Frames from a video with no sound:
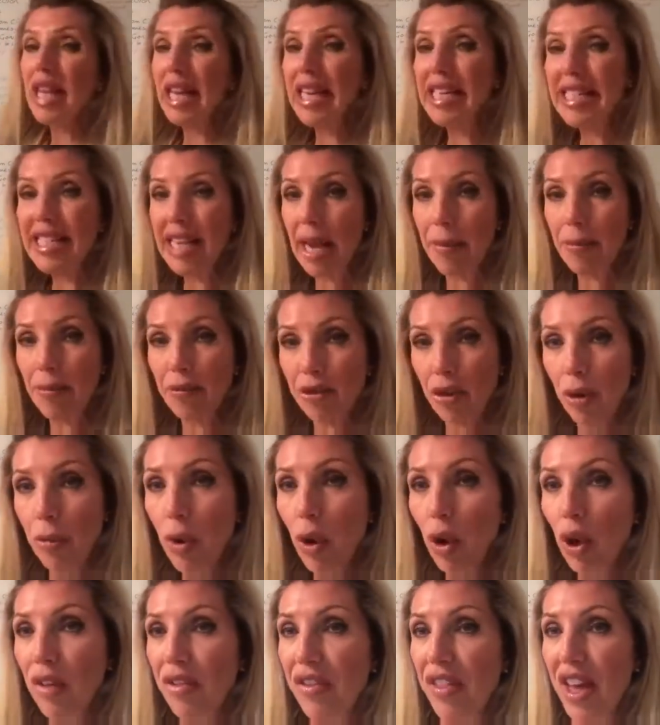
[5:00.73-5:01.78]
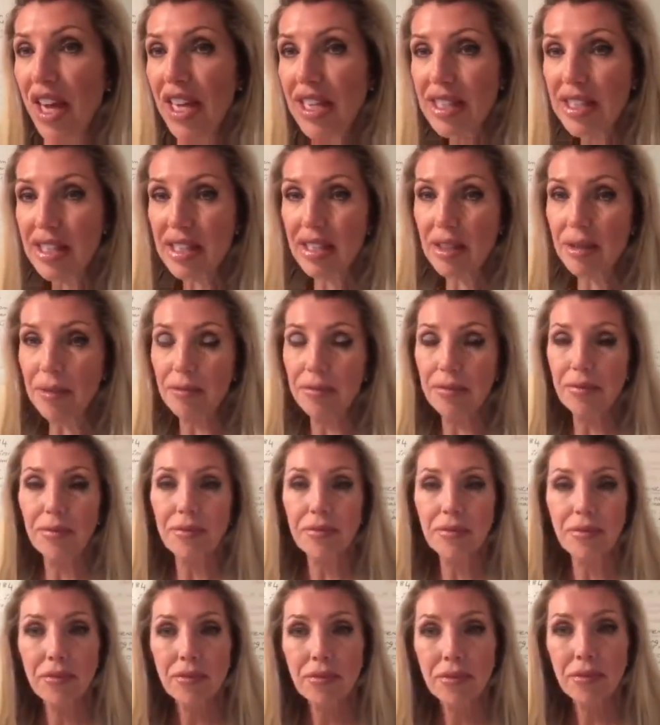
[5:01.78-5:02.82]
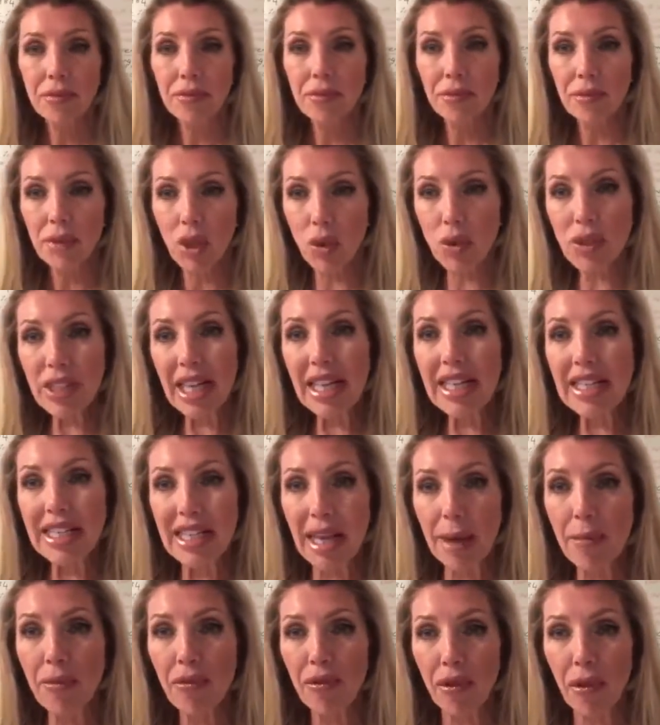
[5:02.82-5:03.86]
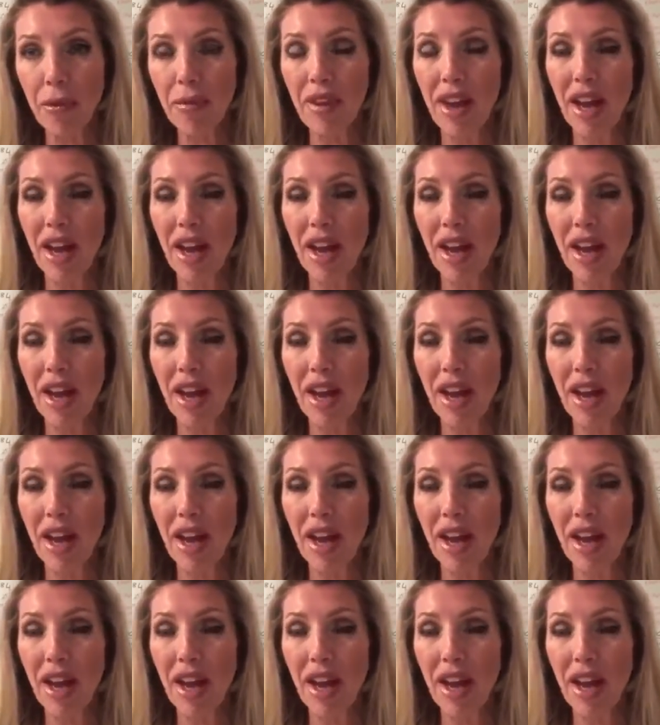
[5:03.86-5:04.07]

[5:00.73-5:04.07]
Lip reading: exempt from all of this? Who's exempt from